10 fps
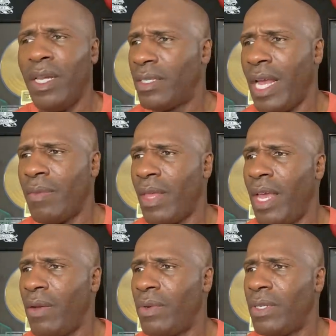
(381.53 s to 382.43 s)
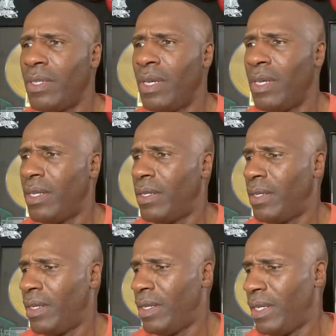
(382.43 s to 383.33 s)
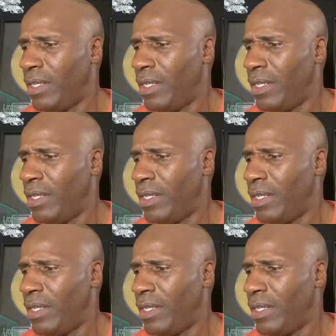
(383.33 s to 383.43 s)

Same thing with uh, uh, uh,